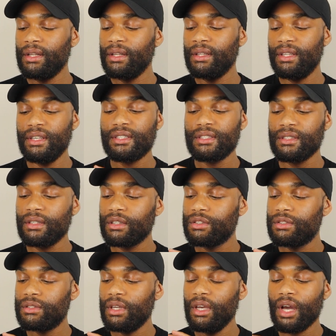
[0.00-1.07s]
this
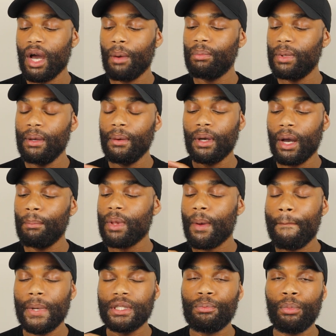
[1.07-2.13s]
looks, it
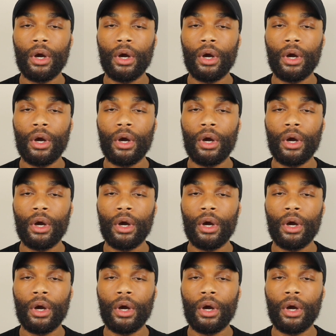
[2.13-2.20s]
complements